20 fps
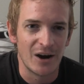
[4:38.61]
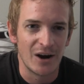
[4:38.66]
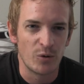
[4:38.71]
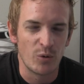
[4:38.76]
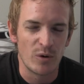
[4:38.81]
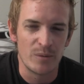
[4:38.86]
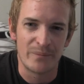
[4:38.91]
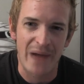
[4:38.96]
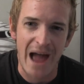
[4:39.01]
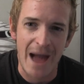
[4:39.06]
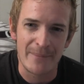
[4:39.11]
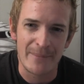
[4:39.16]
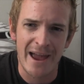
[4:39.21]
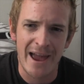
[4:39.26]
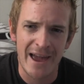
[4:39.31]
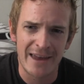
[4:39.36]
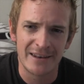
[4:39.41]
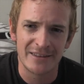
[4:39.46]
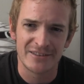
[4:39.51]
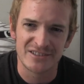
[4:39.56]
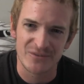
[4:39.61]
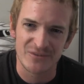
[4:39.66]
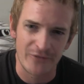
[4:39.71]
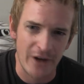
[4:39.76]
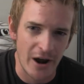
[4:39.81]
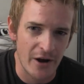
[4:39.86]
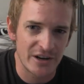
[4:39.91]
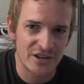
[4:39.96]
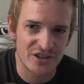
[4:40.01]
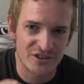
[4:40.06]
When Batman, it's a
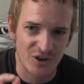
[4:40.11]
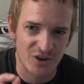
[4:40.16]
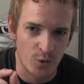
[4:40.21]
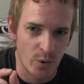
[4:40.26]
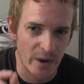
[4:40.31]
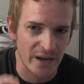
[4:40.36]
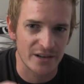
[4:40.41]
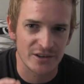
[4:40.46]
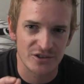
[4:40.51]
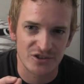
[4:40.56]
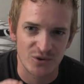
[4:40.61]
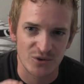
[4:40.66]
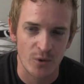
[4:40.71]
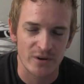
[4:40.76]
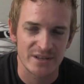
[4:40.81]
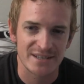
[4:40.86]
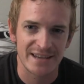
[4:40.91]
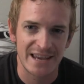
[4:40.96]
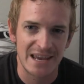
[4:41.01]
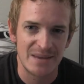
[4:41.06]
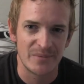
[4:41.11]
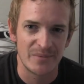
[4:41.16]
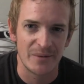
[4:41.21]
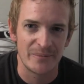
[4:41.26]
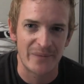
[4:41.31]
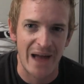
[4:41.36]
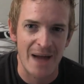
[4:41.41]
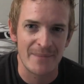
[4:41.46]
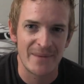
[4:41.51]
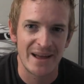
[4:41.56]
very quick, short scene,
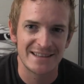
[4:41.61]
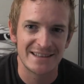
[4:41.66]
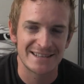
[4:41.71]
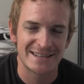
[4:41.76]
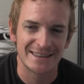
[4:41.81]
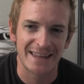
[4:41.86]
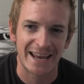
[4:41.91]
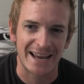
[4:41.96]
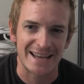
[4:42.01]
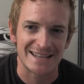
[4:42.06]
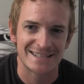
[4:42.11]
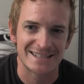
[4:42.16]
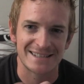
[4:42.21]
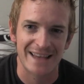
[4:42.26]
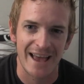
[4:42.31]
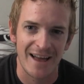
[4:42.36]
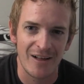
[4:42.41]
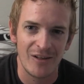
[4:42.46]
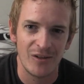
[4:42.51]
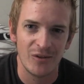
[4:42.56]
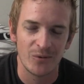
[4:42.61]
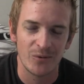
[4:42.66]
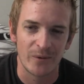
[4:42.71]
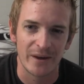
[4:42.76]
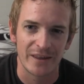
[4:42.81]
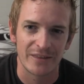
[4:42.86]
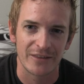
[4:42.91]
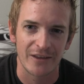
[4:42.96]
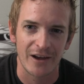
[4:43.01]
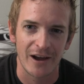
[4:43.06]
but Batman's in like a cell
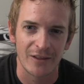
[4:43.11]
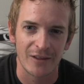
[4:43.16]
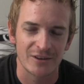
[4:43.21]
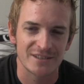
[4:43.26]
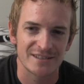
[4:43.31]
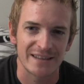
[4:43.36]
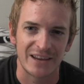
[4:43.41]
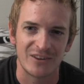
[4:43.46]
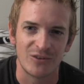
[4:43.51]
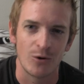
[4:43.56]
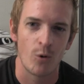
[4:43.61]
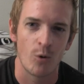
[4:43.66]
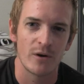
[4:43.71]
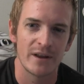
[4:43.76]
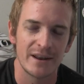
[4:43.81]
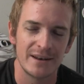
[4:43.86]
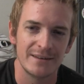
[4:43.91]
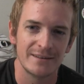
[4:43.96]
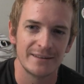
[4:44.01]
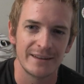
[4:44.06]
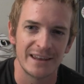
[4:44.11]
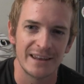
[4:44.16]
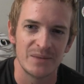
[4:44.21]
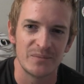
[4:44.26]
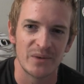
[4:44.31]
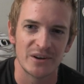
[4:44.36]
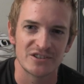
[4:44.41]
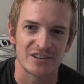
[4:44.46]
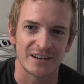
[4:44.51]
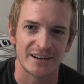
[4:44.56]
with, looks like Gordon and a
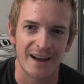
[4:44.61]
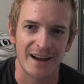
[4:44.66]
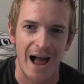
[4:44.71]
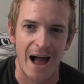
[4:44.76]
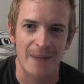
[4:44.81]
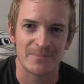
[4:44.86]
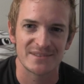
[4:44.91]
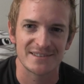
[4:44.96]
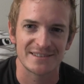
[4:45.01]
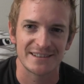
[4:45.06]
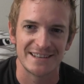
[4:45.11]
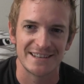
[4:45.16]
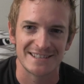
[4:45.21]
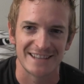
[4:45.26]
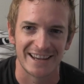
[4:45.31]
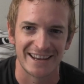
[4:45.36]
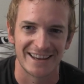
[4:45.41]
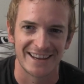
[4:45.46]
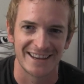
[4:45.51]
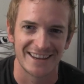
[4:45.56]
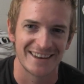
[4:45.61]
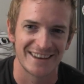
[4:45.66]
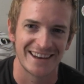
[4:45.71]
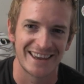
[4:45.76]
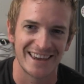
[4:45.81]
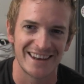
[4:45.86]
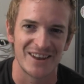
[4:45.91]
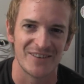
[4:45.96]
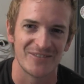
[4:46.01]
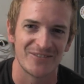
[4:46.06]
bunch of cops, and he's like, gonna
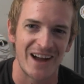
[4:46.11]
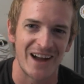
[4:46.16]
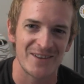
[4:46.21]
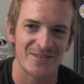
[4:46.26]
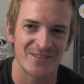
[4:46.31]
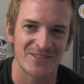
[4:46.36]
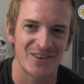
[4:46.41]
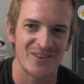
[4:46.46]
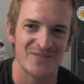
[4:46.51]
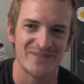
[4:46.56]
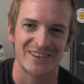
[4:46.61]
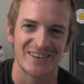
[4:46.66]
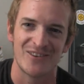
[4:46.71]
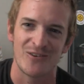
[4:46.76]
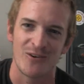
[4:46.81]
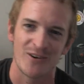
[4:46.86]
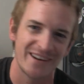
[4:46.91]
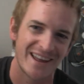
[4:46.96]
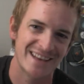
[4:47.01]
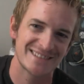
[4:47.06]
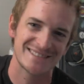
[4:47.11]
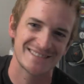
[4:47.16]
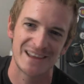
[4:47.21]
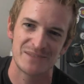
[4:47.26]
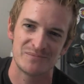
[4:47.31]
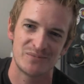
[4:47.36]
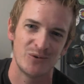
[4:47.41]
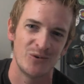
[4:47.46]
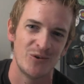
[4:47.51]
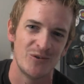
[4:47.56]
get in a fight with them, and Gordon has to
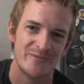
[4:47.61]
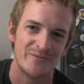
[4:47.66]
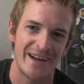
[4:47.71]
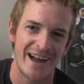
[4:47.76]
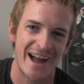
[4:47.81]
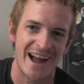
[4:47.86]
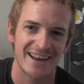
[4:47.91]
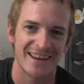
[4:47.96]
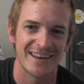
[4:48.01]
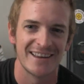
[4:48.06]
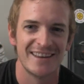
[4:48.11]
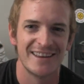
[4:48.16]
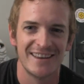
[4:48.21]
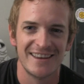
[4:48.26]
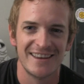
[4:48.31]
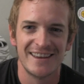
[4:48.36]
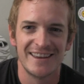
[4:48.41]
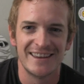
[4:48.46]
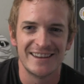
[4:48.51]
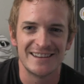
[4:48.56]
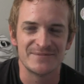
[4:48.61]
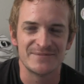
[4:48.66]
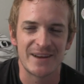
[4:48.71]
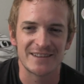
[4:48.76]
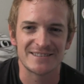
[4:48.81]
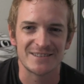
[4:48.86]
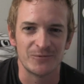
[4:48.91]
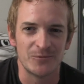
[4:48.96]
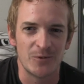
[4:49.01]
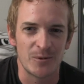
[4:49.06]
like pull him back. He's
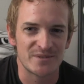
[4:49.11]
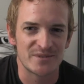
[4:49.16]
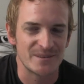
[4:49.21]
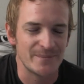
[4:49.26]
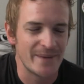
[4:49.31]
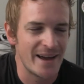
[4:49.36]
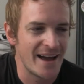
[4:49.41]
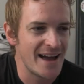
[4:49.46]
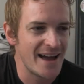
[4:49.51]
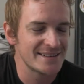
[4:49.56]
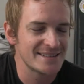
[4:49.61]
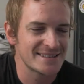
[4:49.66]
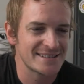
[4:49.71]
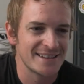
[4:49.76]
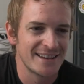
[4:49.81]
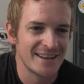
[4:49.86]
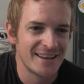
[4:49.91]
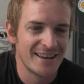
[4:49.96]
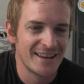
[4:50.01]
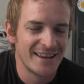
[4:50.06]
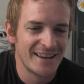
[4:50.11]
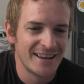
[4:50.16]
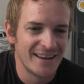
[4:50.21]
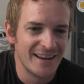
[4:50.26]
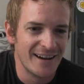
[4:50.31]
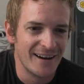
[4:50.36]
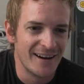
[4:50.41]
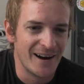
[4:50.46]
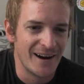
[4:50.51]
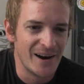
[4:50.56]
about to whoop some ass.
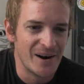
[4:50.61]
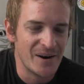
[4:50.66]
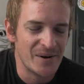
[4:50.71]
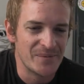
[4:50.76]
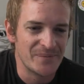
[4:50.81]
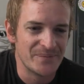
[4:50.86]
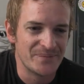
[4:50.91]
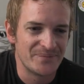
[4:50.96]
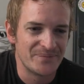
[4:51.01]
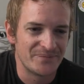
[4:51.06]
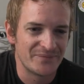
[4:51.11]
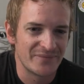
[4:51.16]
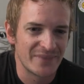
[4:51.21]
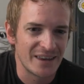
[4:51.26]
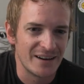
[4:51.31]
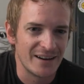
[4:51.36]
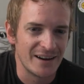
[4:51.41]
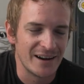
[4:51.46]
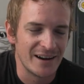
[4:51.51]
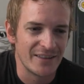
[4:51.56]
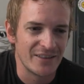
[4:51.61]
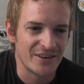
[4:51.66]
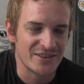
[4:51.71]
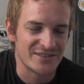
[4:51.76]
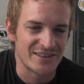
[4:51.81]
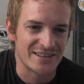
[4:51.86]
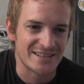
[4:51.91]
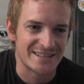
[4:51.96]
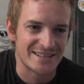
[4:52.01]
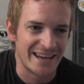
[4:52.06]

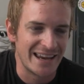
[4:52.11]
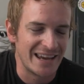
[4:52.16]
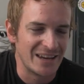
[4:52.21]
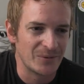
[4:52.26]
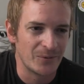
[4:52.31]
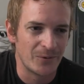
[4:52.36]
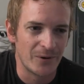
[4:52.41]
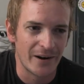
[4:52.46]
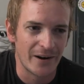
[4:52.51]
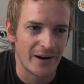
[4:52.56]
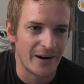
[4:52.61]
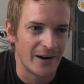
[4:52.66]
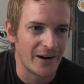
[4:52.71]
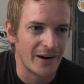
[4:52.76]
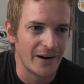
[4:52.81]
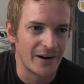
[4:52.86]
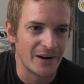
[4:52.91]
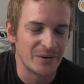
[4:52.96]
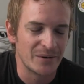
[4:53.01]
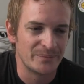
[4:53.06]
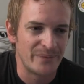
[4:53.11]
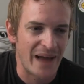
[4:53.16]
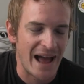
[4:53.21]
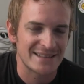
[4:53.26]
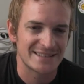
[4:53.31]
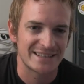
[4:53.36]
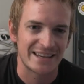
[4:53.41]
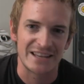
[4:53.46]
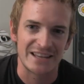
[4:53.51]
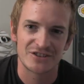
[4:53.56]
There's the scene where
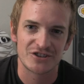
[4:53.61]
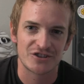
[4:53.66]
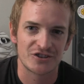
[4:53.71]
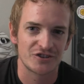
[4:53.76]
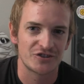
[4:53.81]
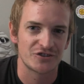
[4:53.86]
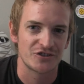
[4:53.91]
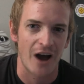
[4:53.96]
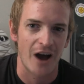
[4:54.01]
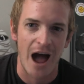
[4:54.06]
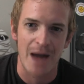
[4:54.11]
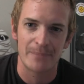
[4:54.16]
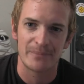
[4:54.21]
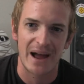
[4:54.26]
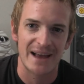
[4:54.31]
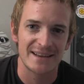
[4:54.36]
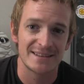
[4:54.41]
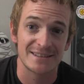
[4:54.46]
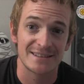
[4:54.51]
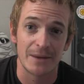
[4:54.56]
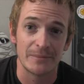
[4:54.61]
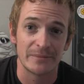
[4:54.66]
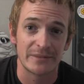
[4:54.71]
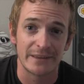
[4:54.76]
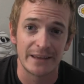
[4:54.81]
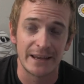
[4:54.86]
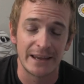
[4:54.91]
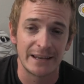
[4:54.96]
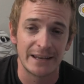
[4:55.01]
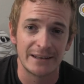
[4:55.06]
Bats gets shot by
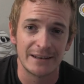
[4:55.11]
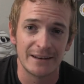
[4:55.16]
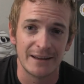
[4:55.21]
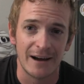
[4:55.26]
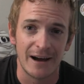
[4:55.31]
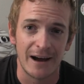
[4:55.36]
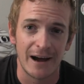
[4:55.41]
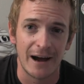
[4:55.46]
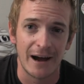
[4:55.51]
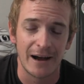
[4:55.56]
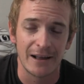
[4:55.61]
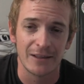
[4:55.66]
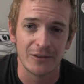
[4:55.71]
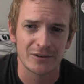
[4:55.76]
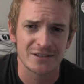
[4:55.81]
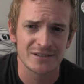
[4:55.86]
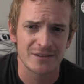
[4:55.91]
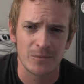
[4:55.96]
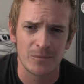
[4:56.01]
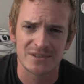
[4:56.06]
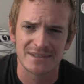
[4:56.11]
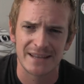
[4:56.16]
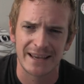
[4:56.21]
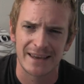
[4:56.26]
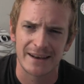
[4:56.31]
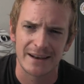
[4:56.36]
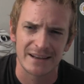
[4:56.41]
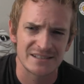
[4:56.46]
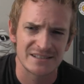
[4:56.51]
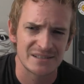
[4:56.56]
something. It looks almost
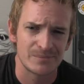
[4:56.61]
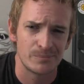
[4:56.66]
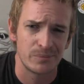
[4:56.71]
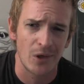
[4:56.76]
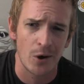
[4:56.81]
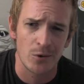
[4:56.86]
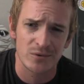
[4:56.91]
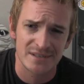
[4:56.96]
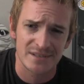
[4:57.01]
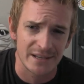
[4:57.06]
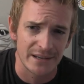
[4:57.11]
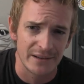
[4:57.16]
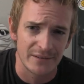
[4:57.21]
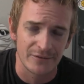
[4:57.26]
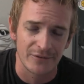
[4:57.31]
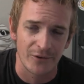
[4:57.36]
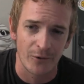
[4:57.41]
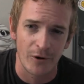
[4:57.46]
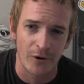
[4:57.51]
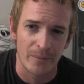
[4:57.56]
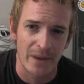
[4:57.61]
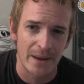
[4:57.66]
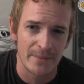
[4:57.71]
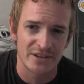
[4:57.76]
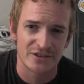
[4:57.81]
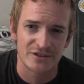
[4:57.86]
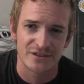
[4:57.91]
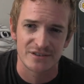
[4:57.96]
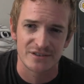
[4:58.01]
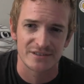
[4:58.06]
like an explosive, or maybe
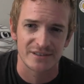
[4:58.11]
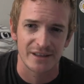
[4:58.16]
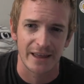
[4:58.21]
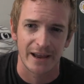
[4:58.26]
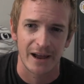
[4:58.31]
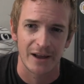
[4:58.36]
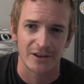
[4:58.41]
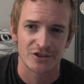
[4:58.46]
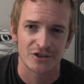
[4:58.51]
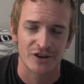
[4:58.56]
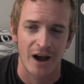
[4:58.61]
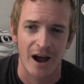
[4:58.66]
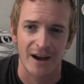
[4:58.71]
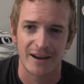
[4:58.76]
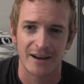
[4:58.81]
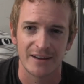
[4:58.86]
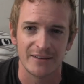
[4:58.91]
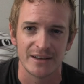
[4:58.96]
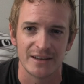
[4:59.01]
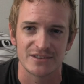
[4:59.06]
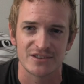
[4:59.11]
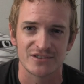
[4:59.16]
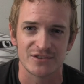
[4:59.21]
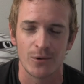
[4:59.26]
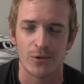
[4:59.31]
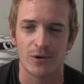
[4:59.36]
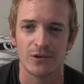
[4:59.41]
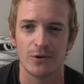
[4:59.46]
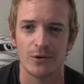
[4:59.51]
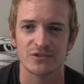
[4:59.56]
it's just like a shotgun that's
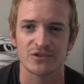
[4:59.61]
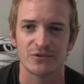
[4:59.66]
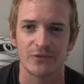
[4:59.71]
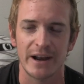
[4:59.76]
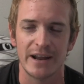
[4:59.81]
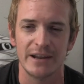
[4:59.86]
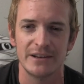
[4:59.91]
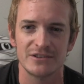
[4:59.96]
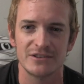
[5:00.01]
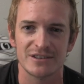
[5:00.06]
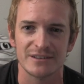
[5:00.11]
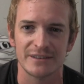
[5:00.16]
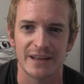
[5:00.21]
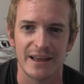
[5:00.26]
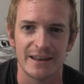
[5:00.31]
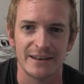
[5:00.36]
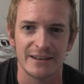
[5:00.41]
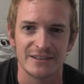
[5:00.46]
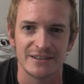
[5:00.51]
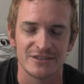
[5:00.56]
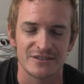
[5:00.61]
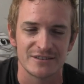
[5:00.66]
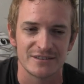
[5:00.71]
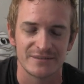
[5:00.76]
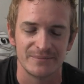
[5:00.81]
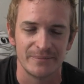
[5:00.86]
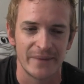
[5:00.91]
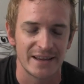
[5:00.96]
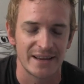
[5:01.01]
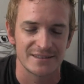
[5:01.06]
so close range that it
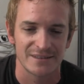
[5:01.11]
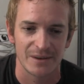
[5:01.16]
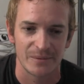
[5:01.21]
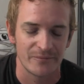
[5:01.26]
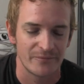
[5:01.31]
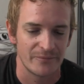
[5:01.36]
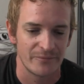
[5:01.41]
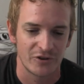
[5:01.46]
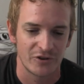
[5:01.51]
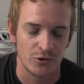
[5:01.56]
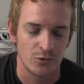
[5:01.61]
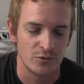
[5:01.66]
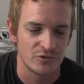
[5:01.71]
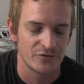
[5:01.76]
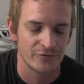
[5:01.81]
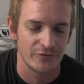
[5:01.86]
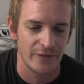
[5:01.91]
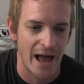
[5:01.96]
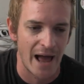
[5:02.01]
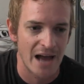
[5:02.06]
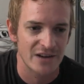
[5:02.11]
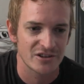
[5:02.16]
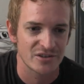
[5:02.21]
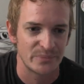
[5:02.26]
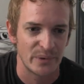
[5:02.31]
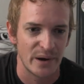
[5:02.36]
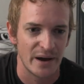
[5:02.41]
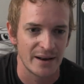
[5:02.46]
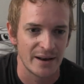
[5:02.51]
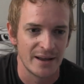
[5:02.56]
just makes a huge
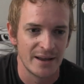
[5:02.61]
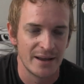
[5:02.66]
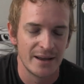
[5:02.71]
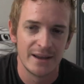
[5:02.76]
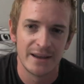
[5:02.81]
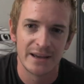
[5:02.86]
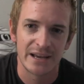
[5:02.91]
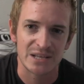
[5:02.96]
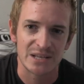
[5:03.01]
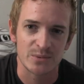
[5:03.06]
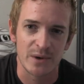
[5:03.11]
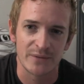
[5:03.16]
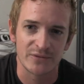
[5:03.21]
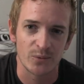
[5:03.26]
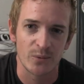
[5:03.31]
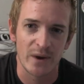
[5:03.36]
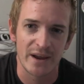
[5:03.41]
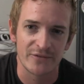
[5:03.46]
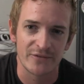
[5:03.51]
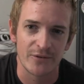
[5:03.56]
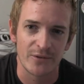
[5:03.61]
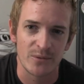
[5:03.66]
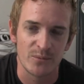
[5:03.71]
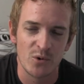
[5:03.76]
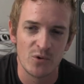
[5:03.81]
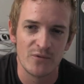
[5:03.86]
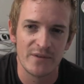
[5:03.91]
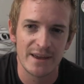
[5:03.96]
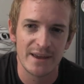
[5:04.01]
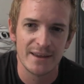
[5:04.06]
flash, but I guess we'll have to wait for the
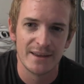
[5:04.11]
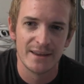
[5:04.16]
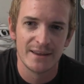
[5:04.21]
movie.